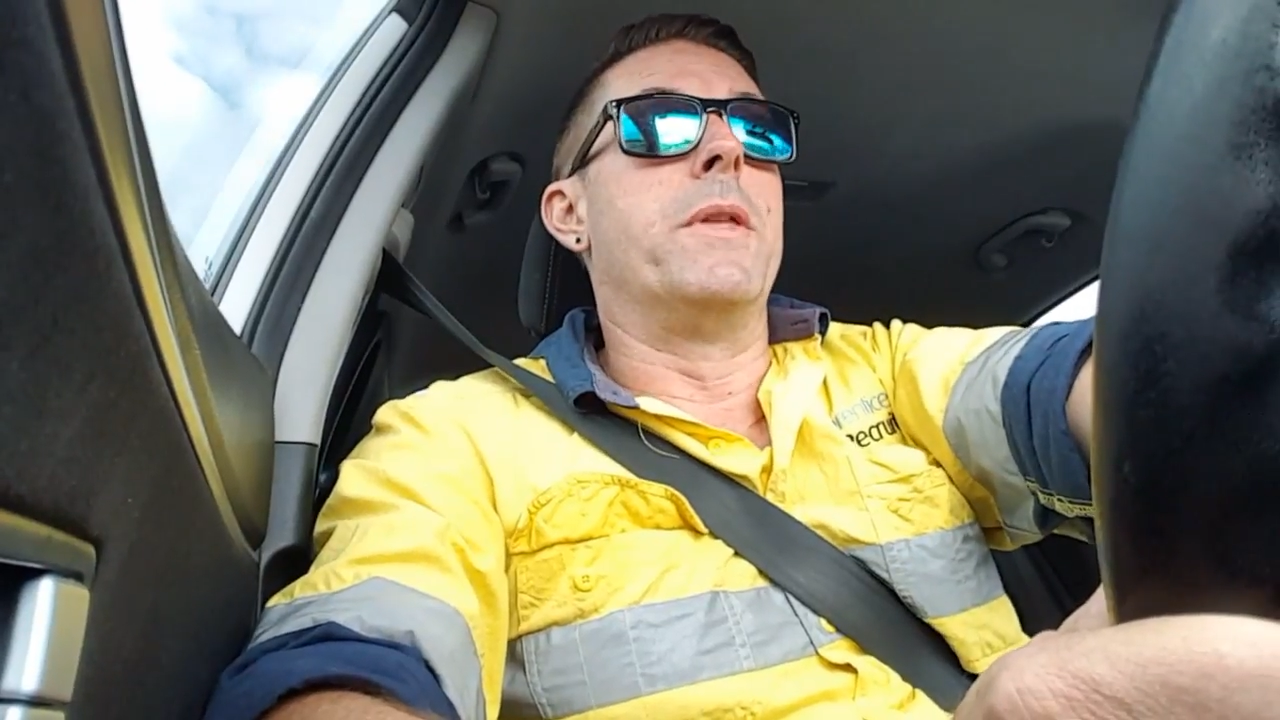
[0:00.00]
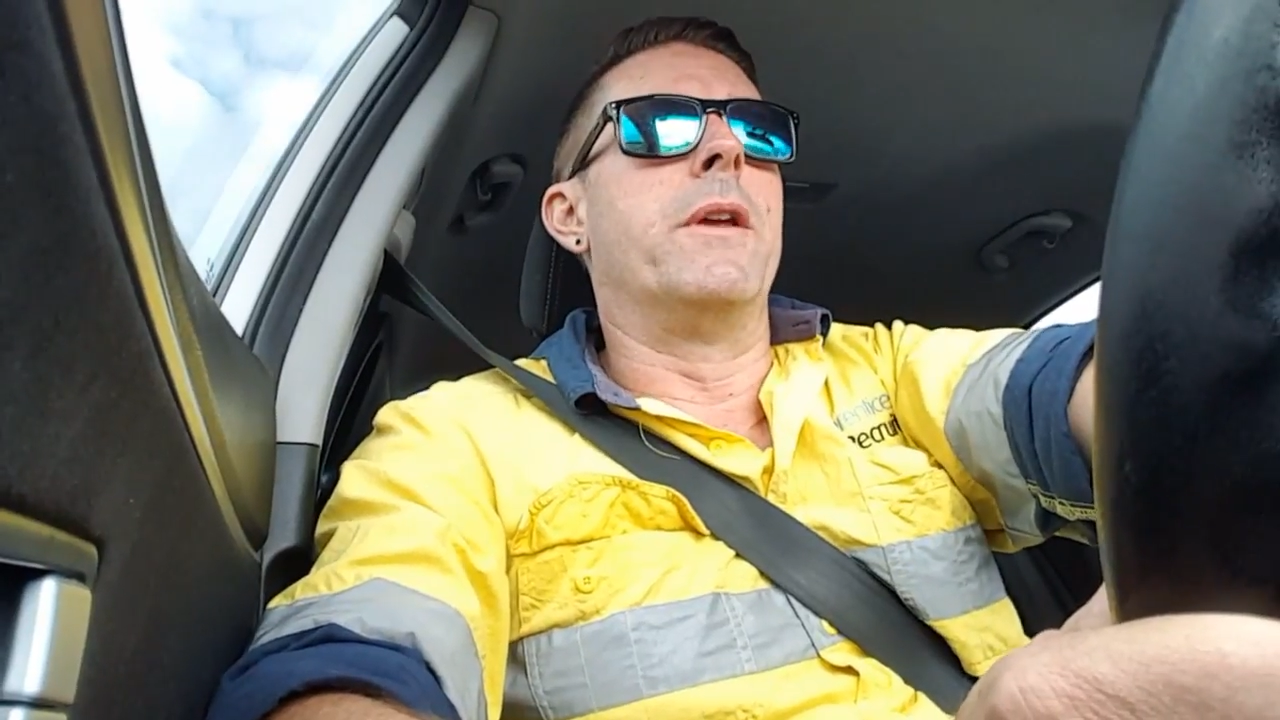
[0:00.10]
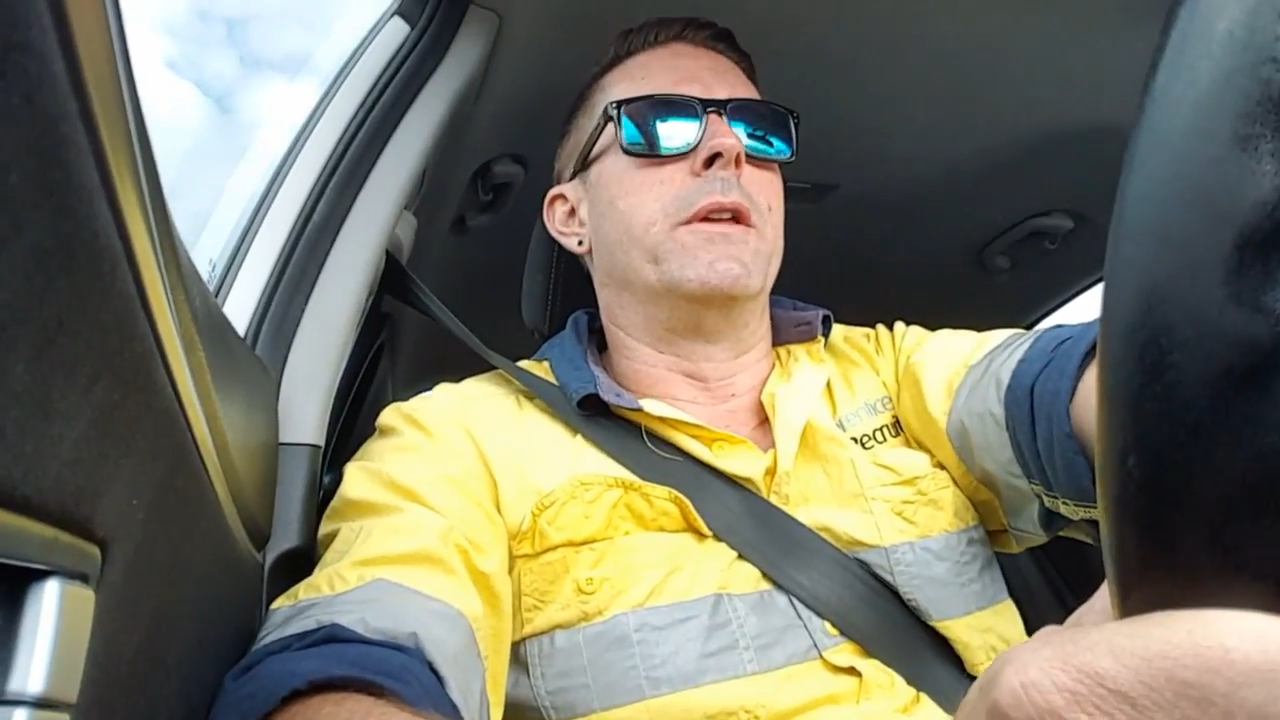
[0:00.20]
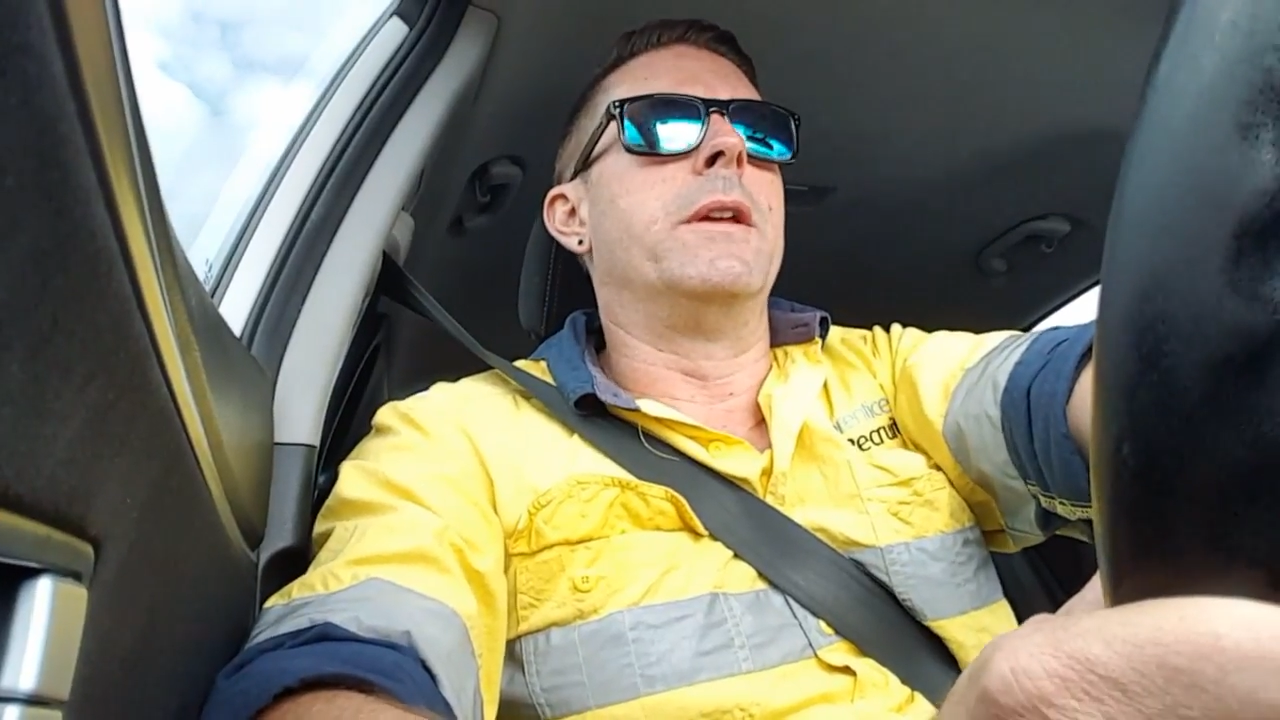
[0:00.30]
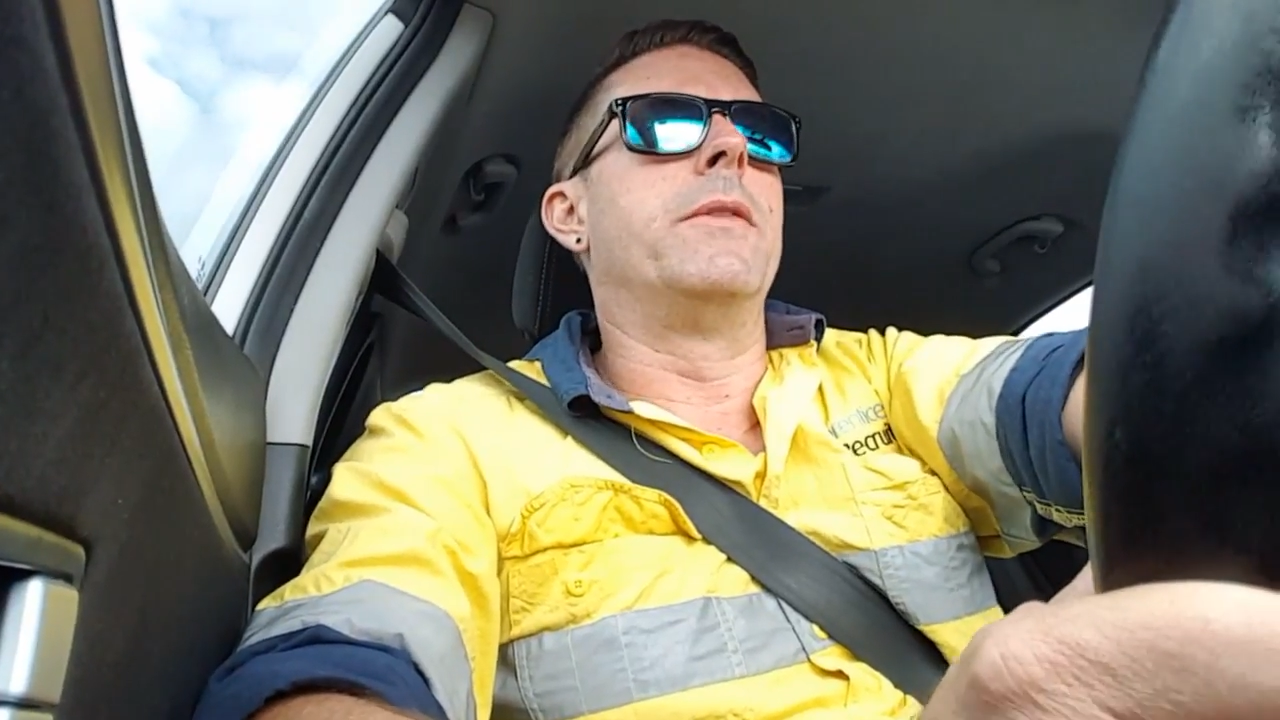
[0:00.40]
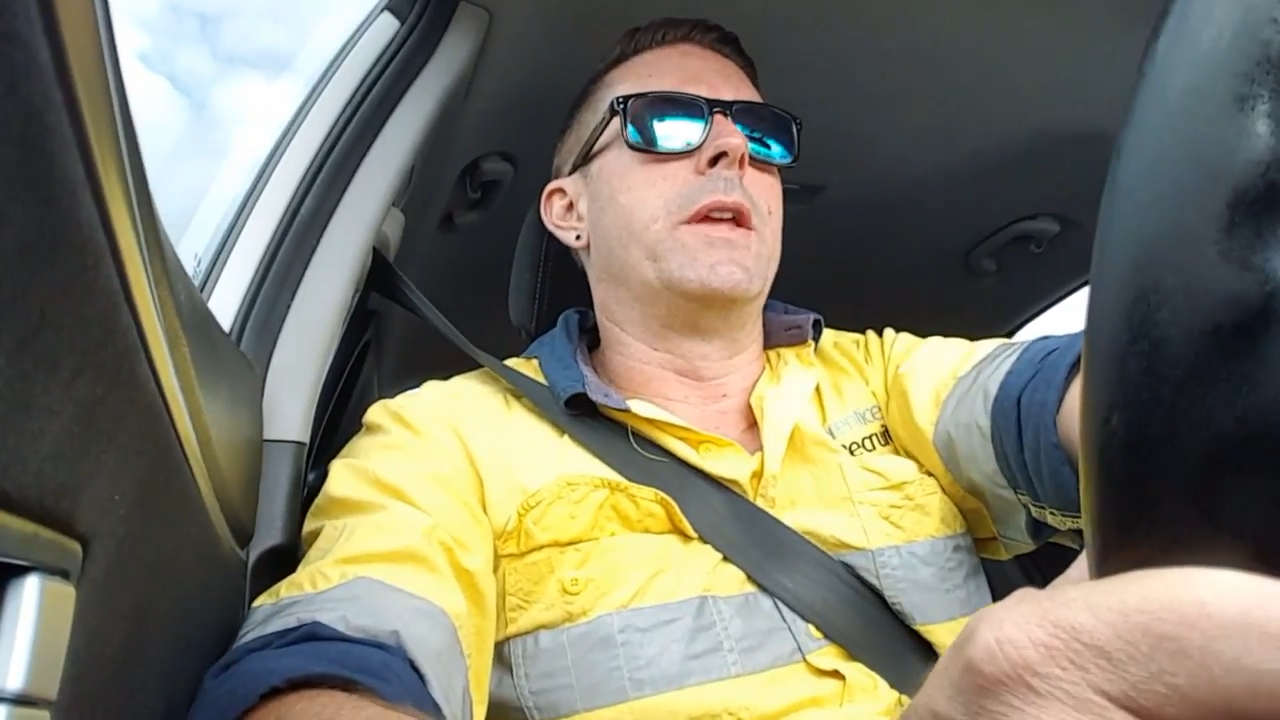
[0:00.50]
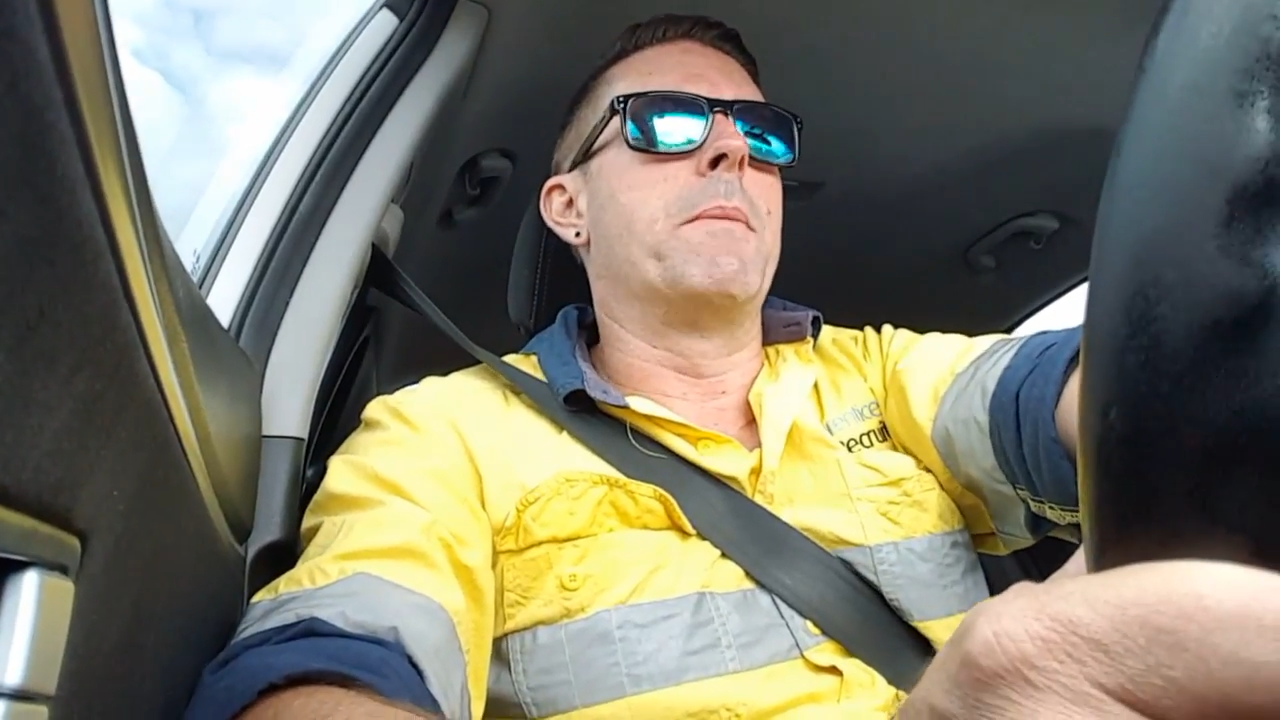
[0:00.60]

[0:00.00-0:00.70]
be the